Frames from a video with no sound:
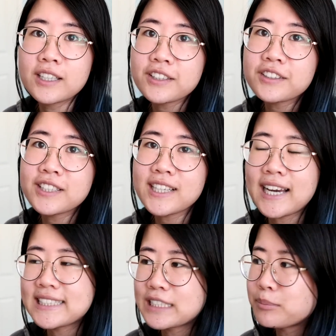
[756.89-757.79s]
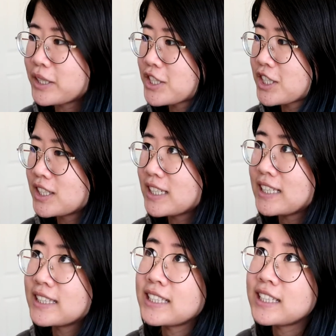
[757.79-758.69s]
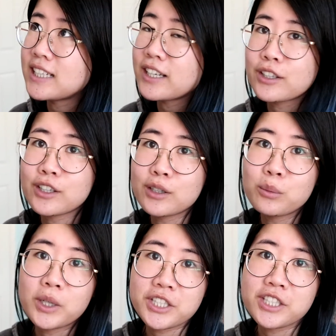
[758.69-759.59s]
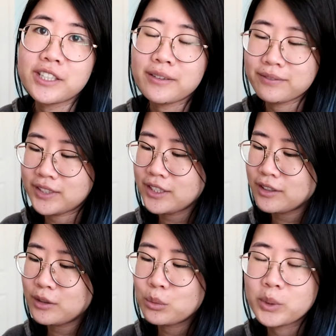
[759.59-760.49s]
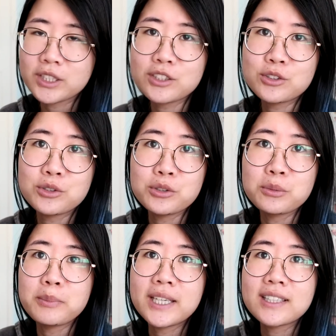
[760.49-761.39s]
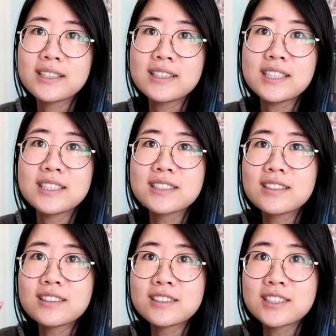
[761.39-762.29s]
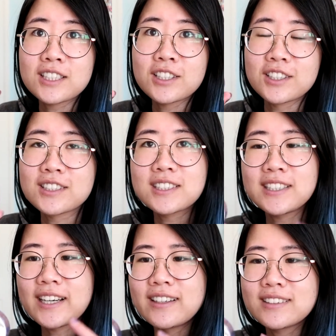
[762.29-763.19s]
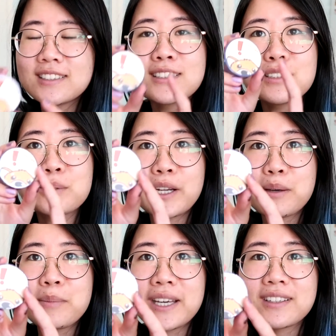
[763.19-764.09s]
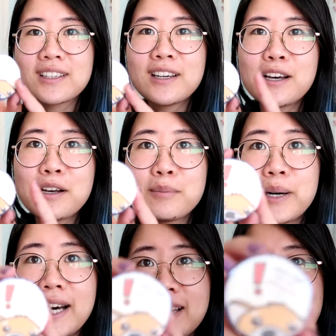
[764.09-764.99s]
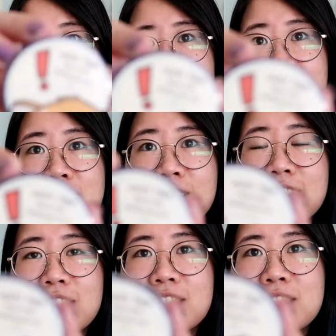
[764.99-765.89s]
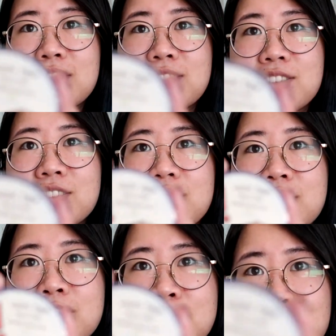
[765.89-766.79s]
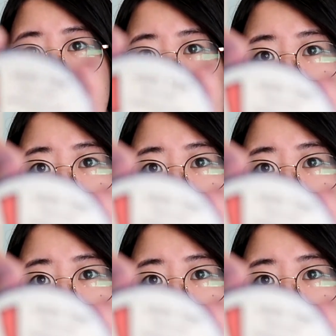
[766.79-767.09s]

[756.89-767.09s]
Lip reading: Another thing I did mention in the other washi tape video was to make these stickers. Now, this is what I meant by stickers, if it